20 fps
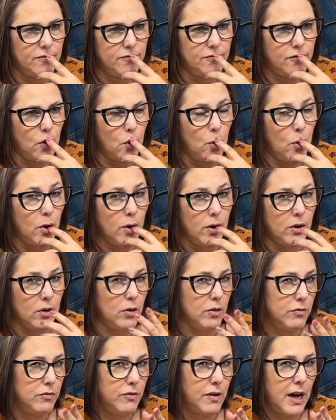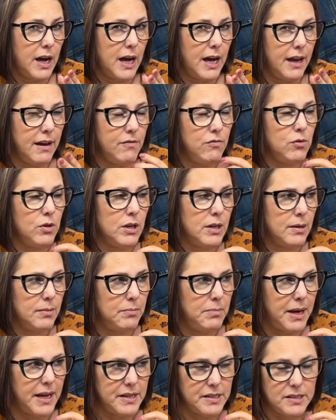four or five when I'm
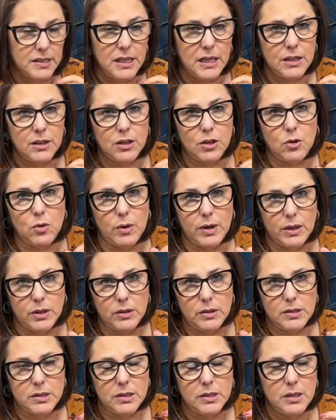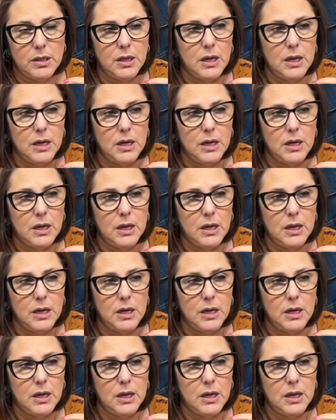basting the quilt.